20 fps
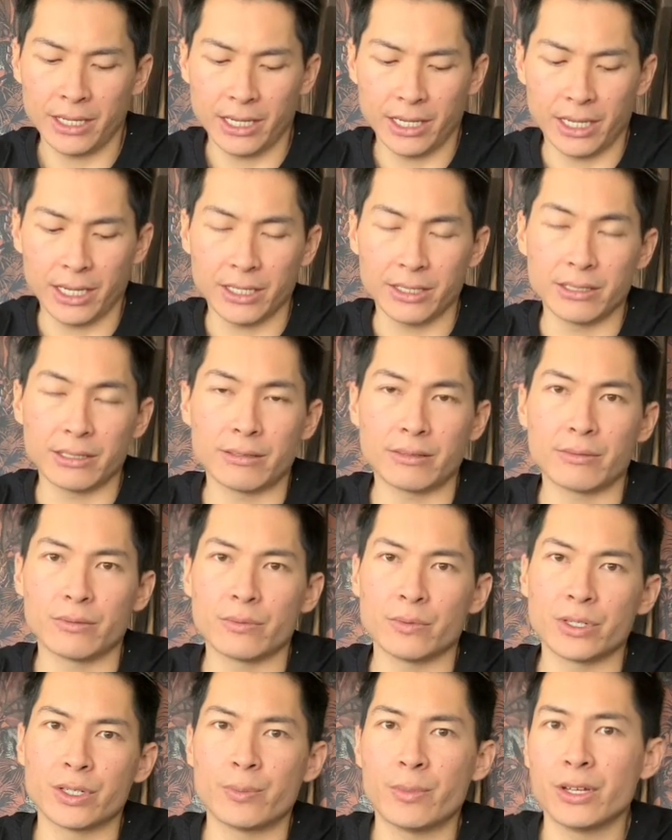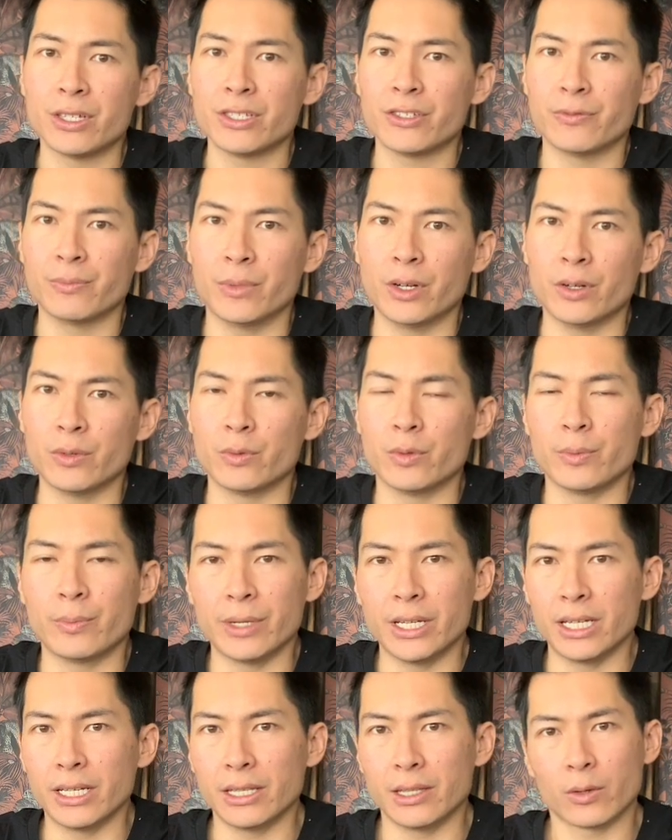And responsive mode would
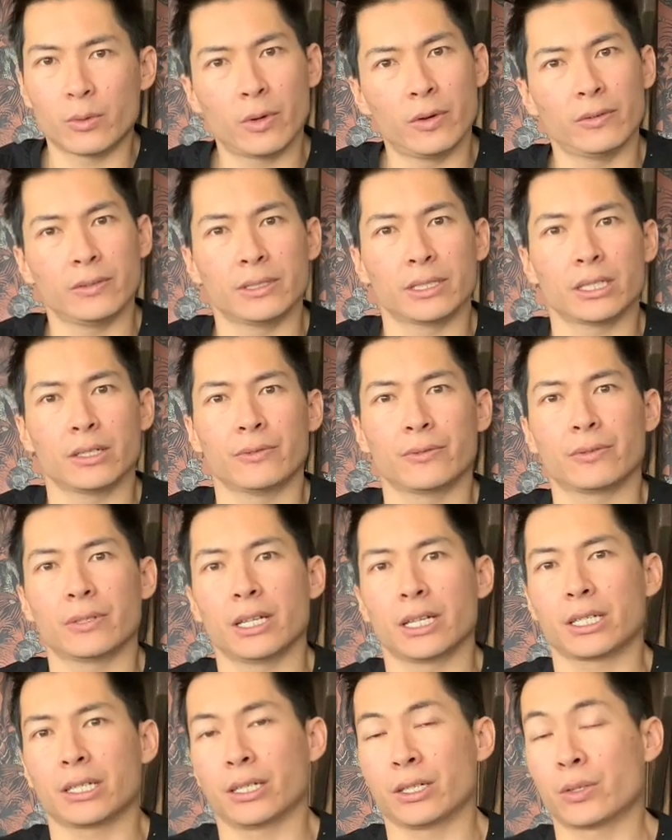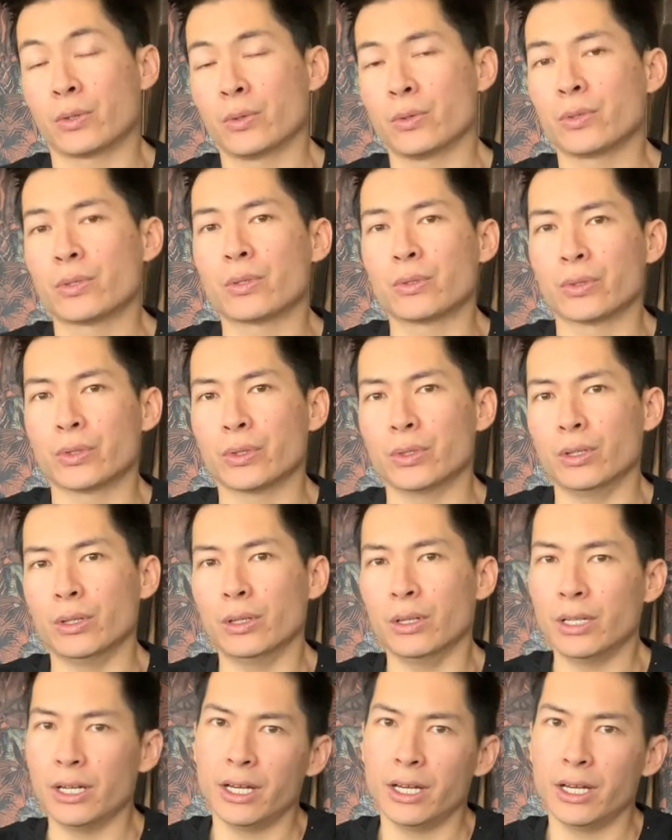be the equivalent of like a cruise control,